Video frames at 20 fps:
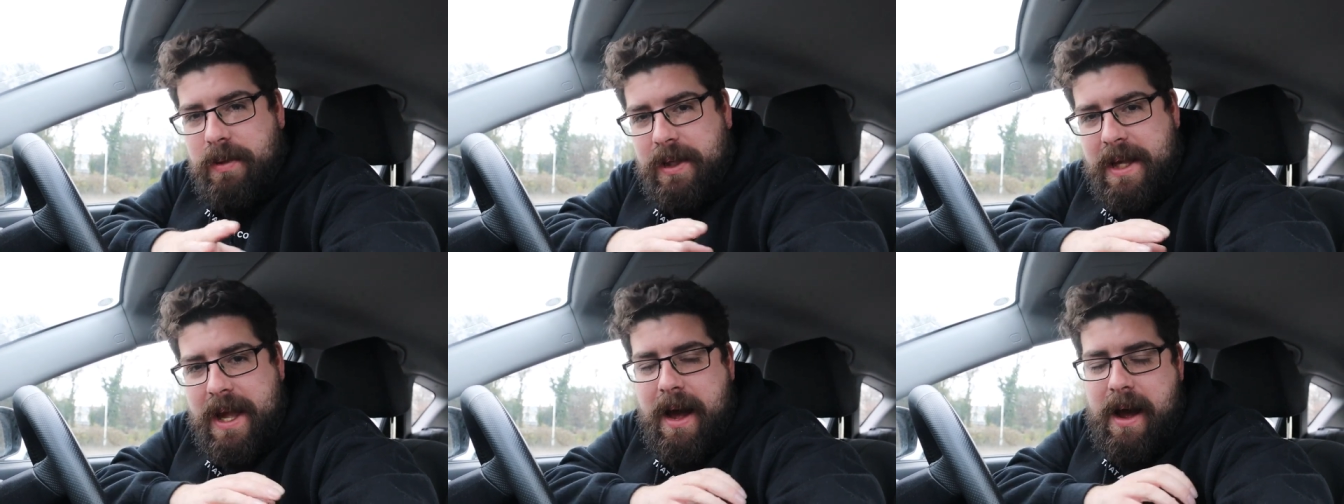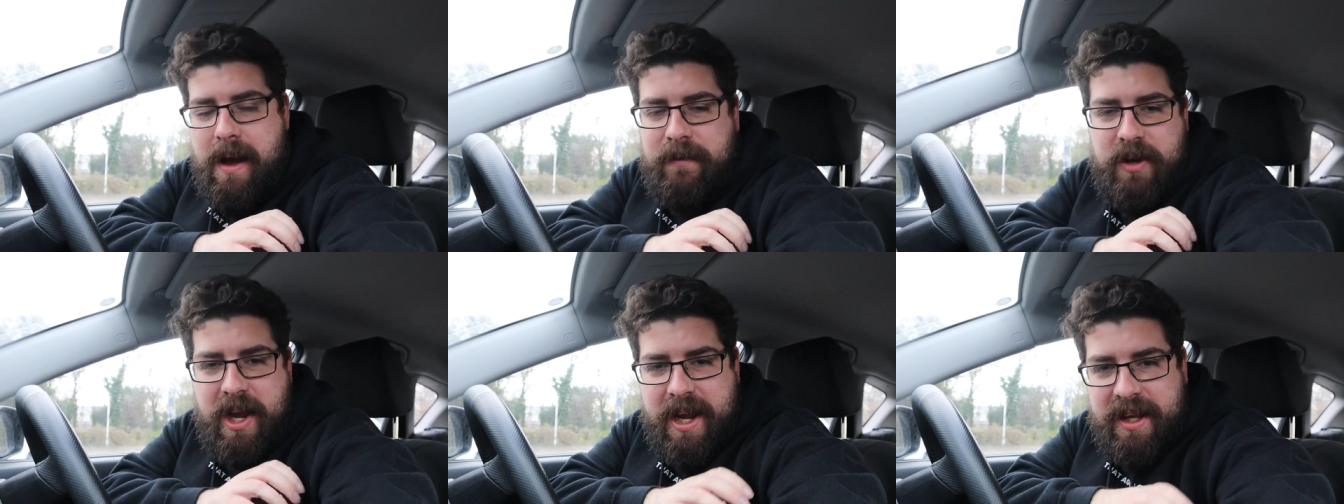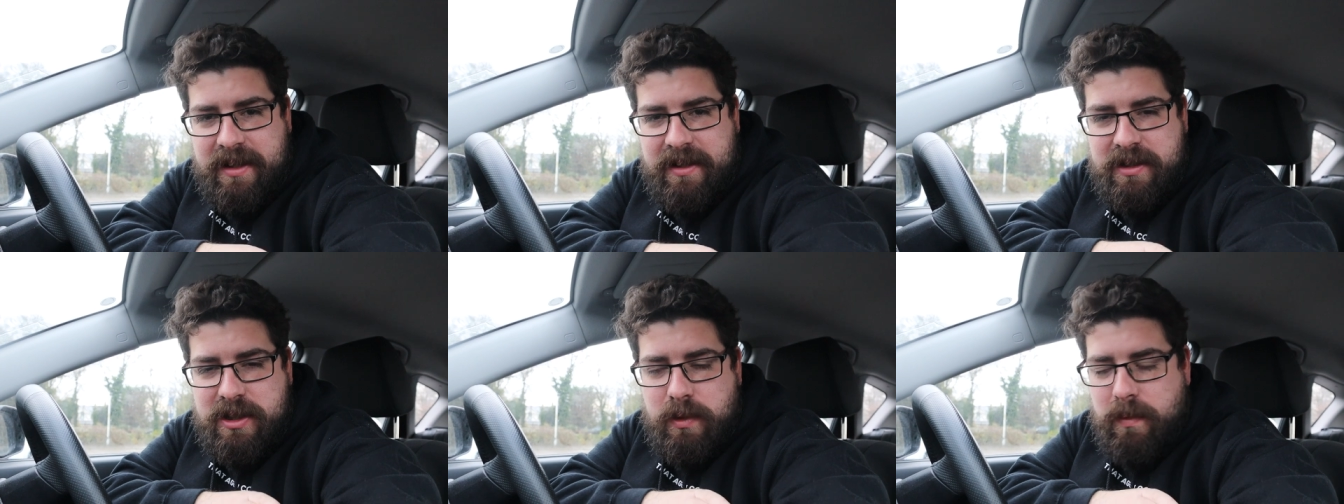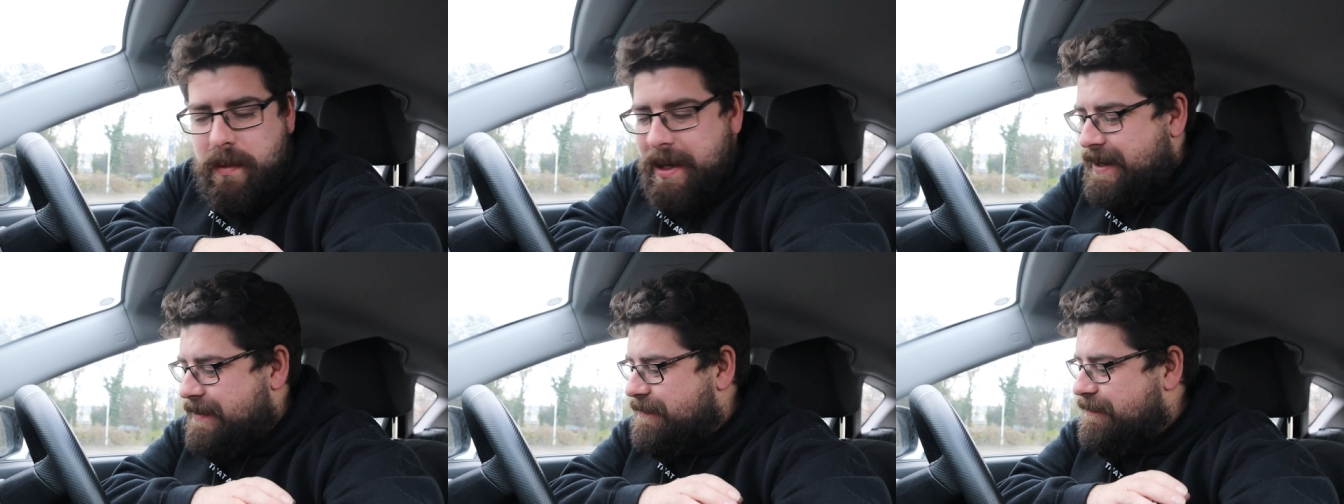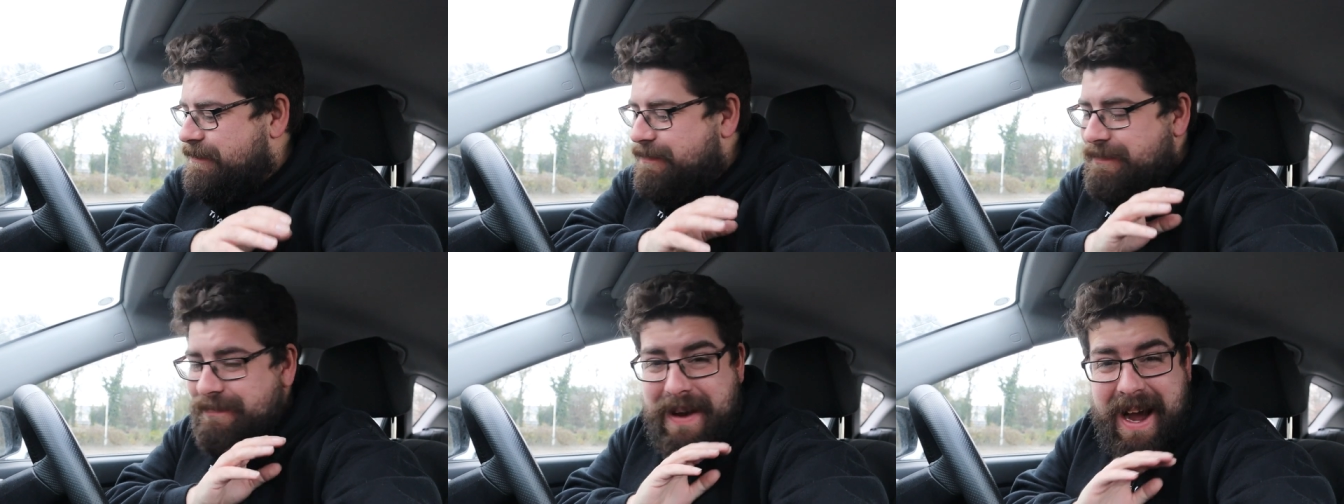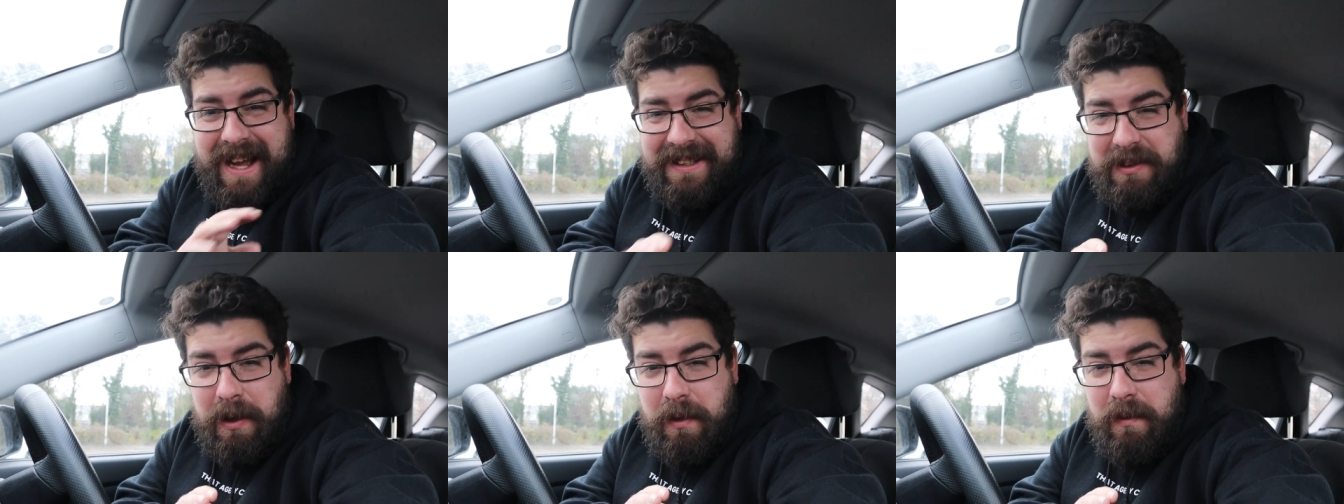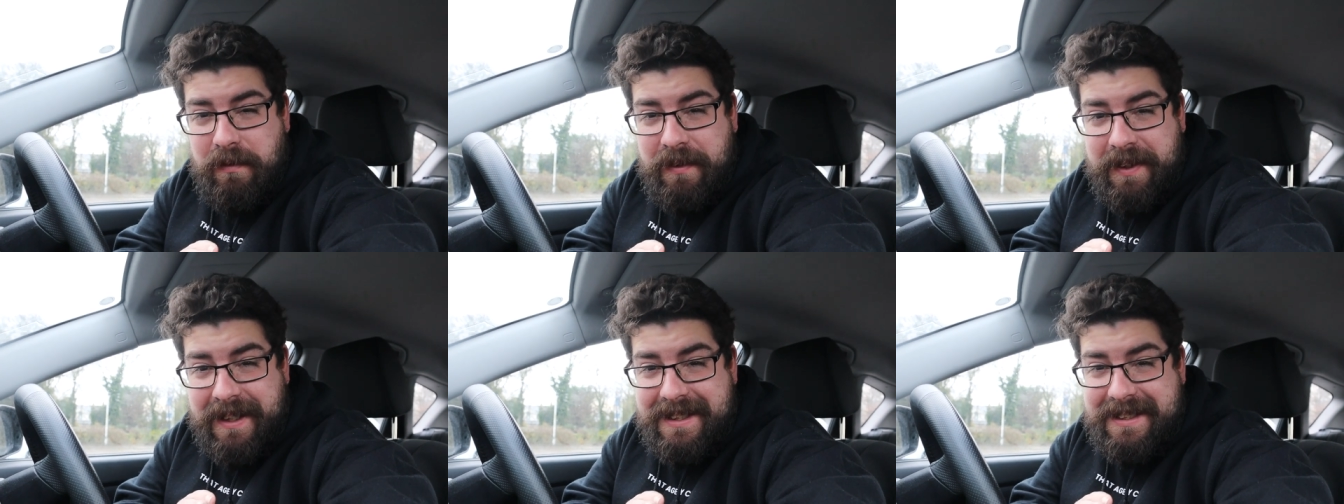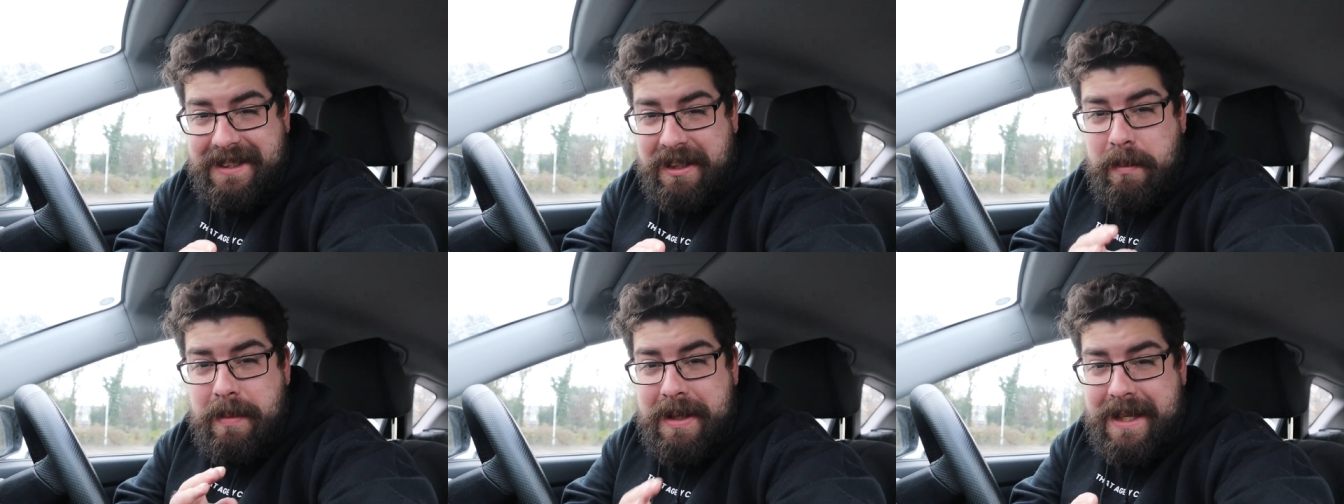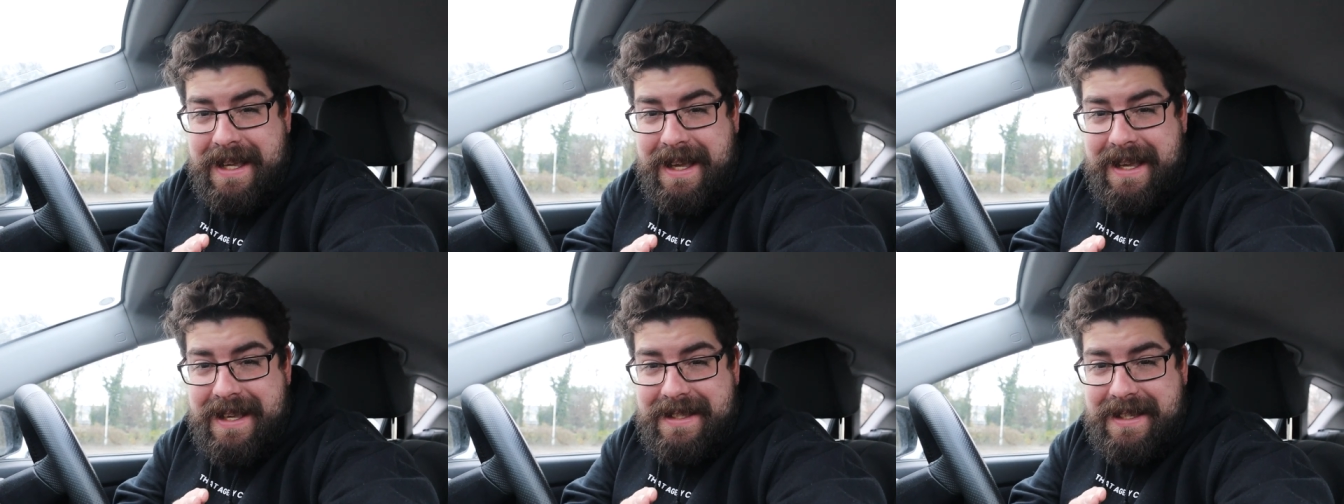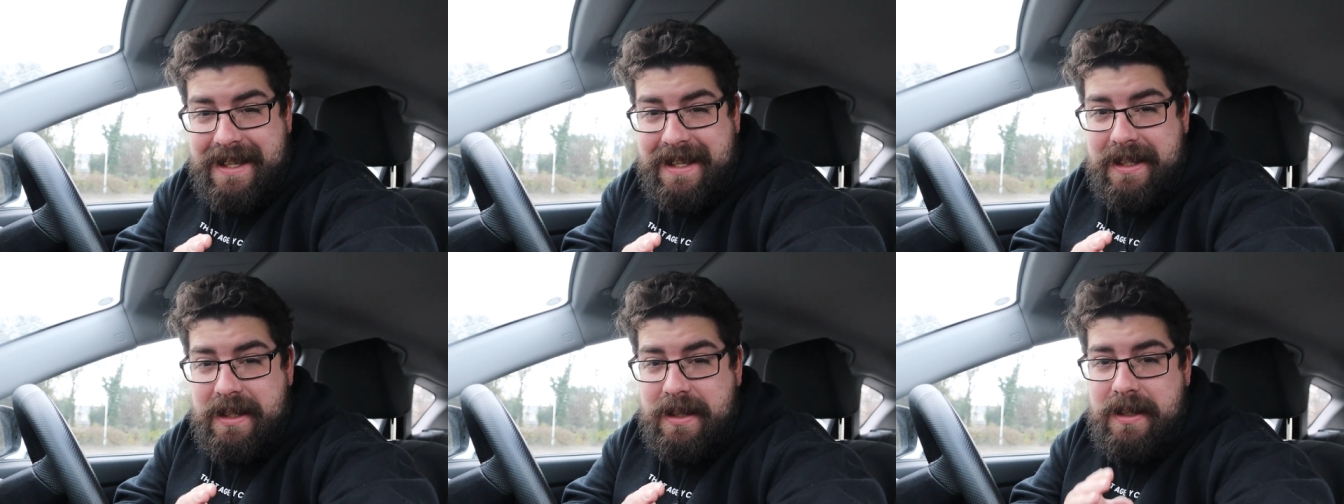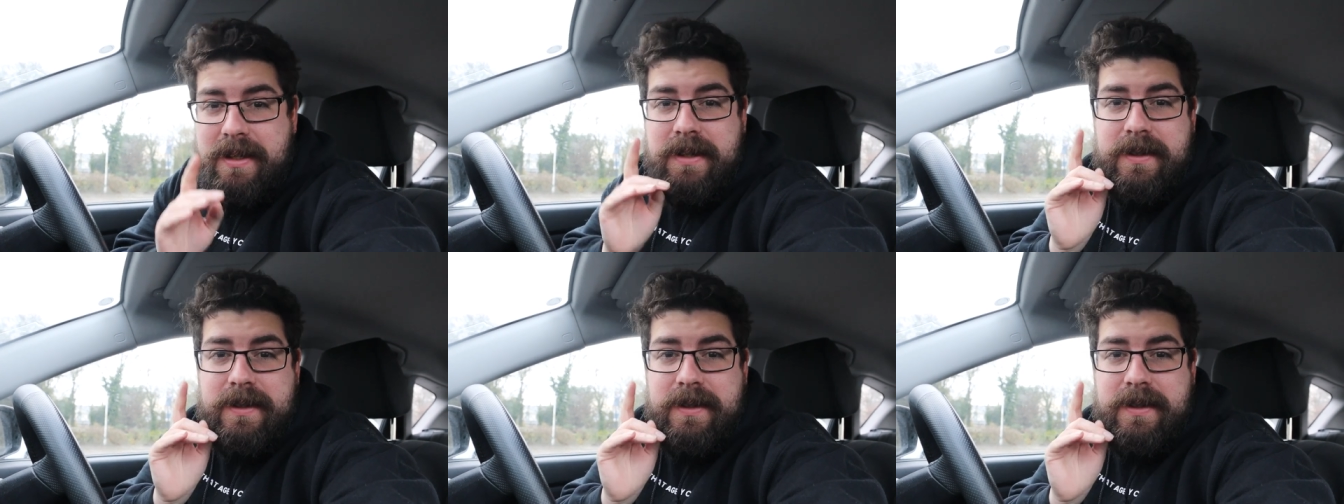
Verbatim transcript: But yeah, I've got England to win, but I don't think it's going to be easy.